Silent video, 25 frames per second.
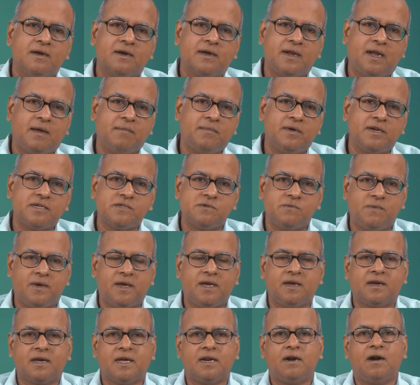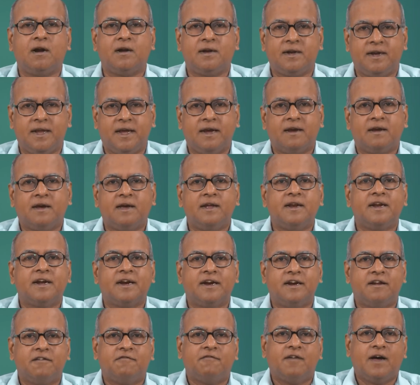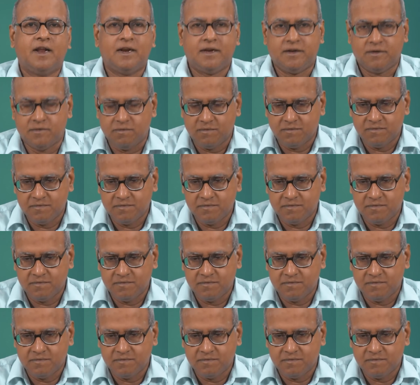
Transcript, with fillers: Cramér's V cannot take a negative value